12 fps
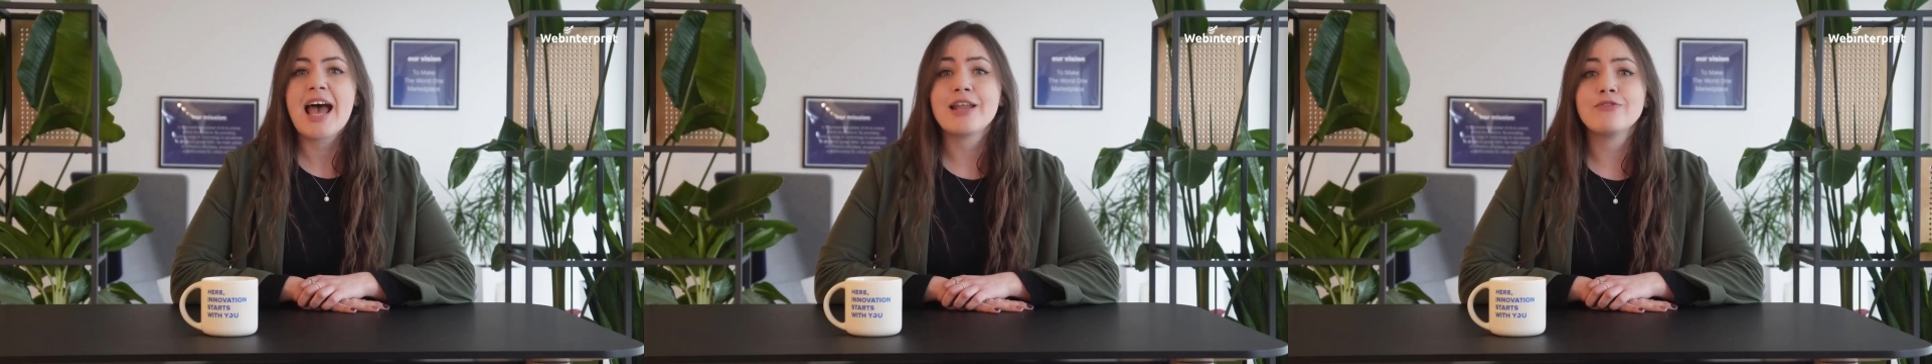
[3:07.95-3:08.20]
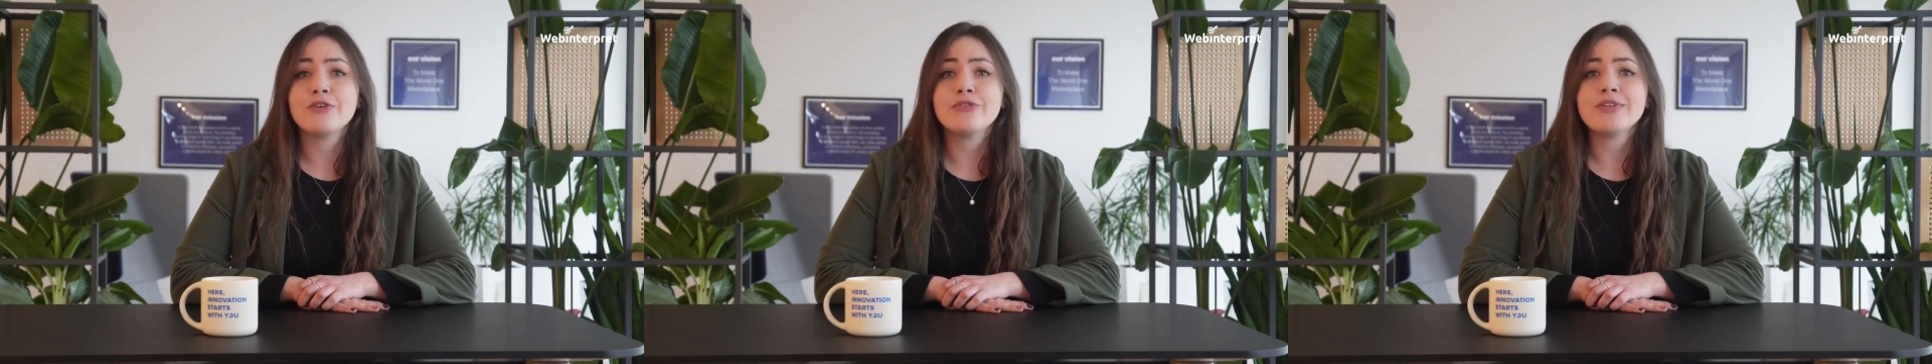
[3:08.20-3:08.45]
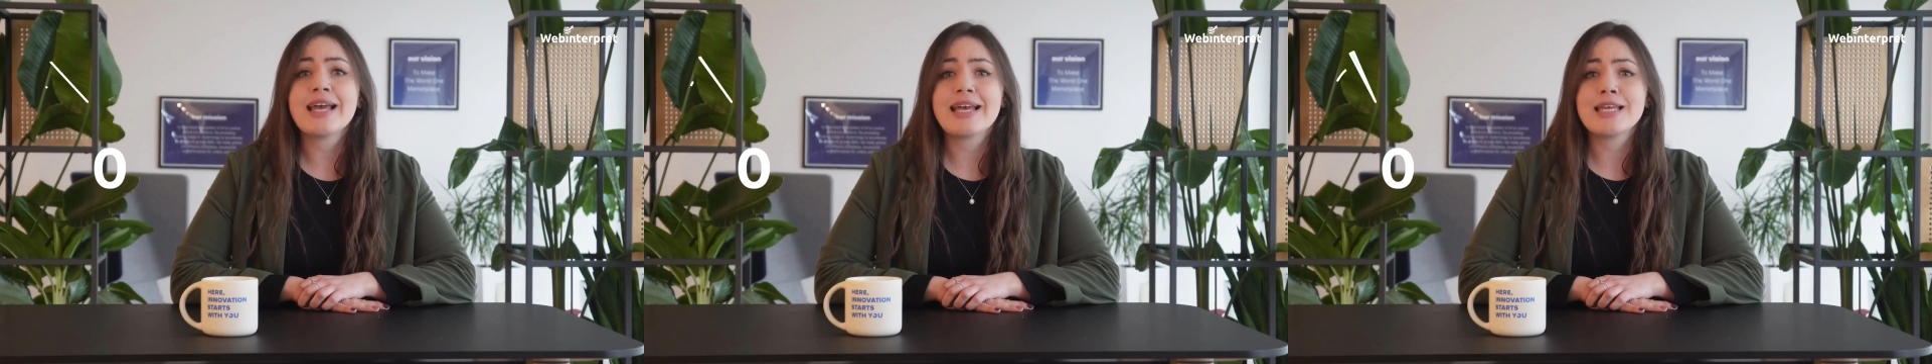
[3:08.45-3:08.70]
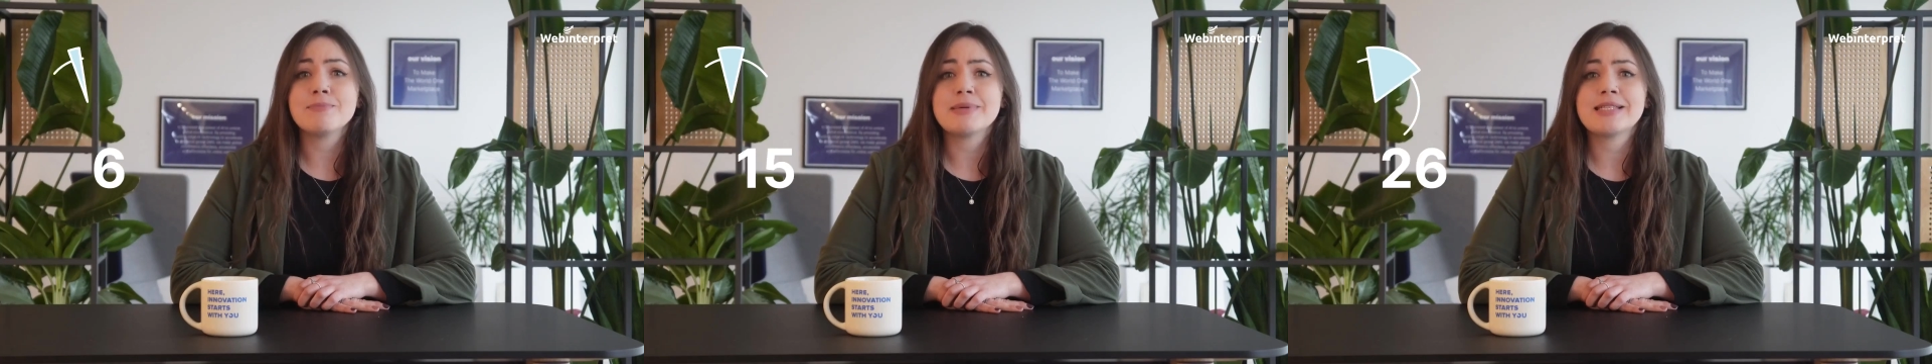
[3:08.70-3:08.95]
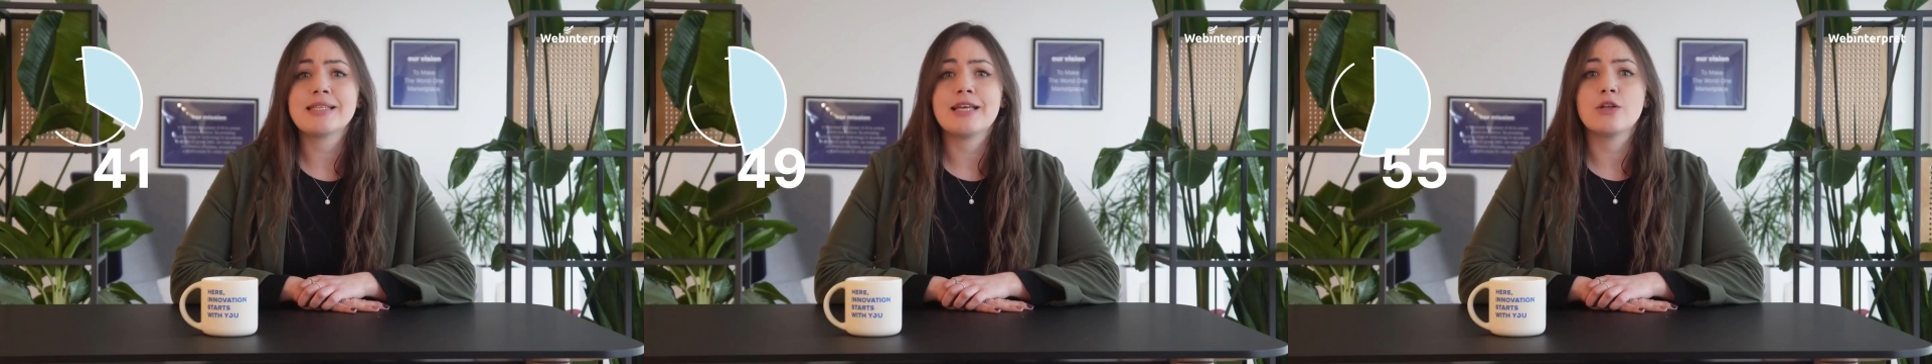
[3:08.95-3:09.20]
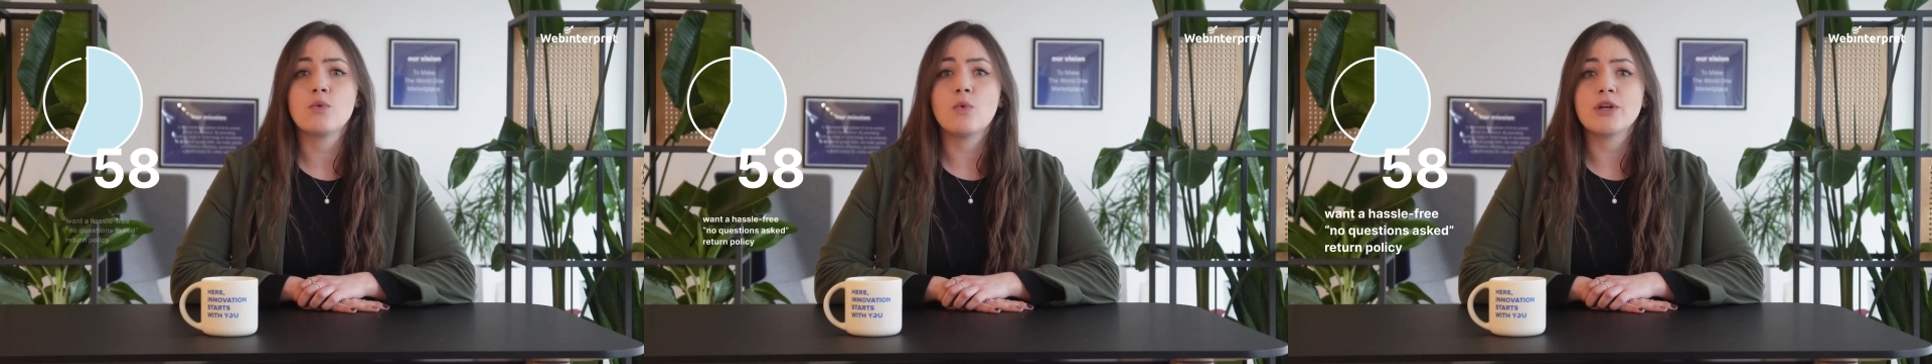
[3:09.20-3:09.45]
and
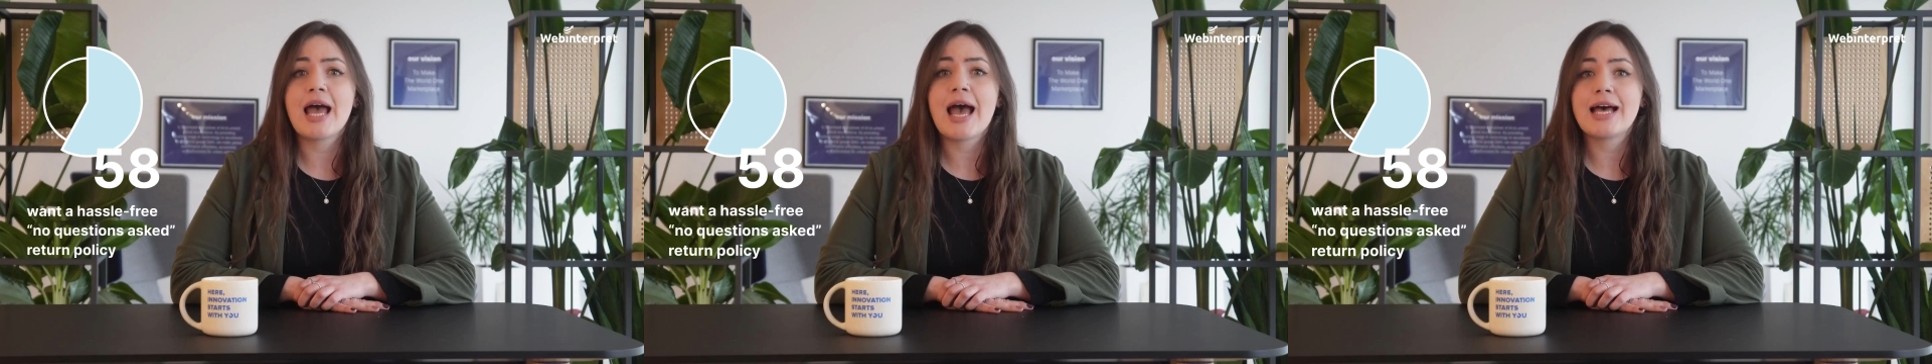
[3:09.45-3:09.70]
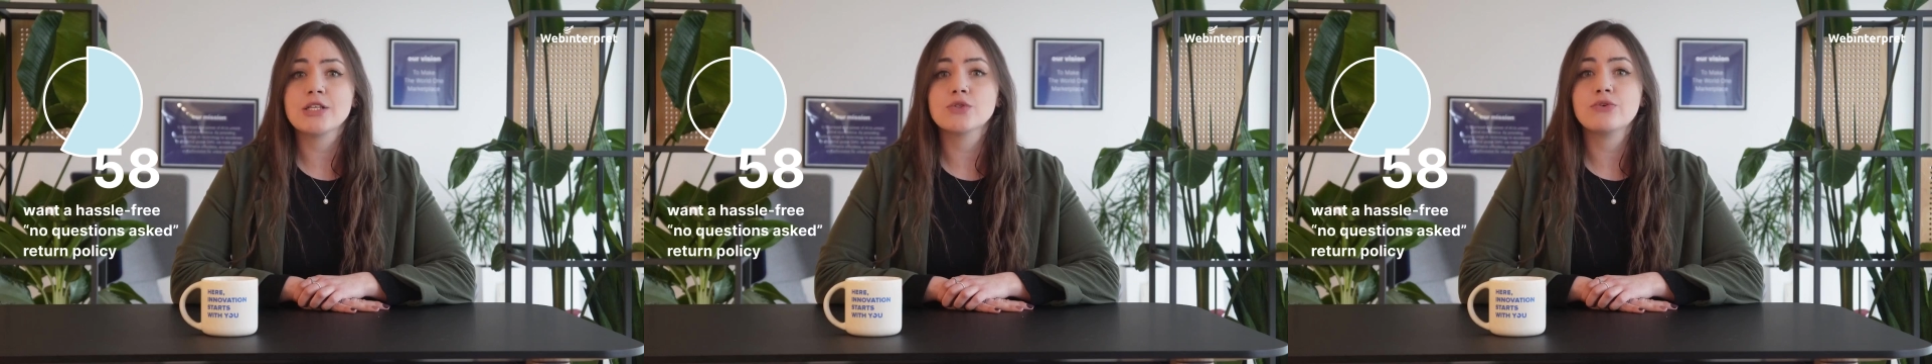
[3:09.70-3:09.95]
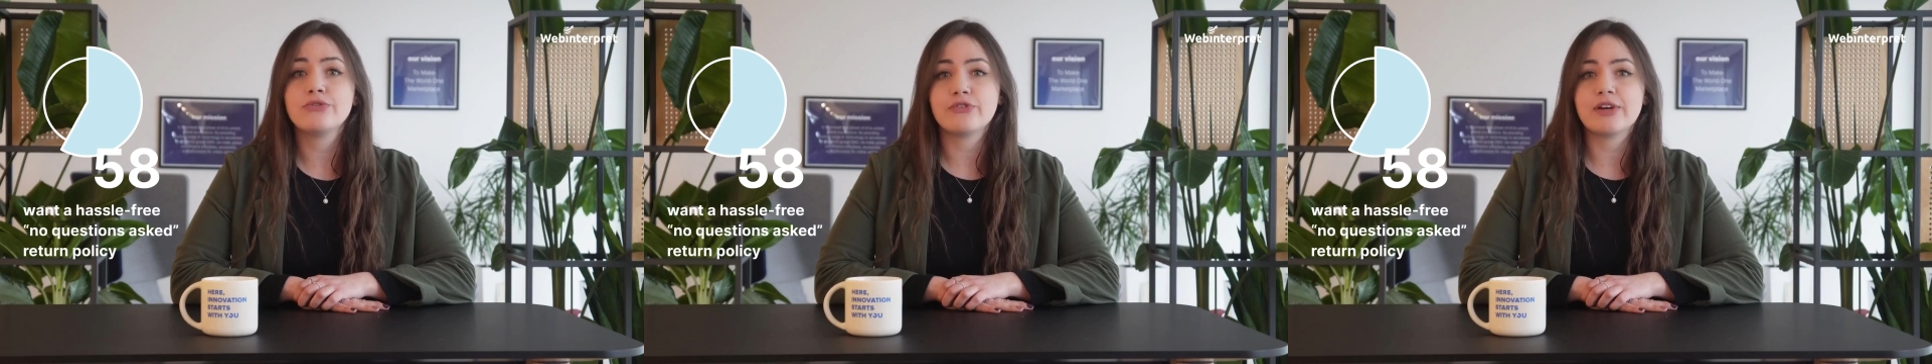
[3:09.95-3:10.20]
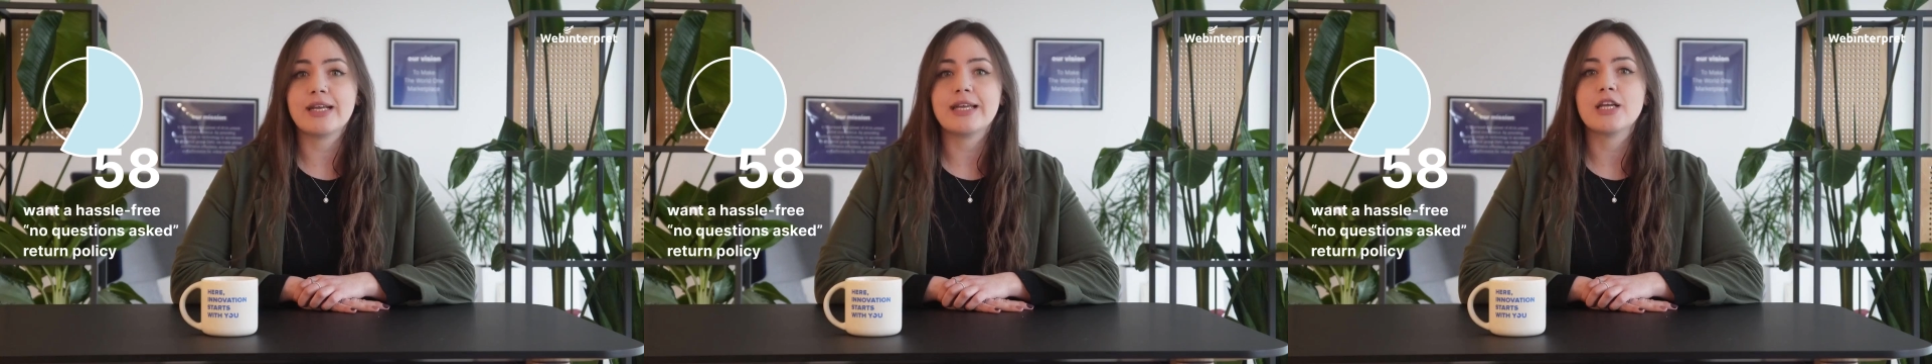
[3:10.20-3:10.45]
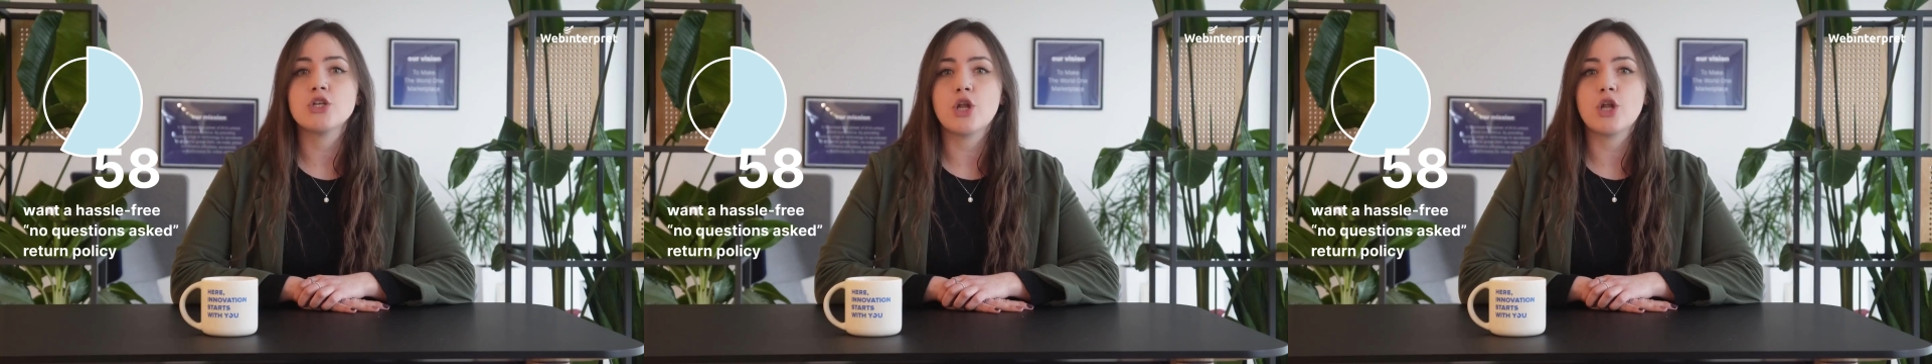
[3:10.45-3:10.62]
58% want a hassle-free,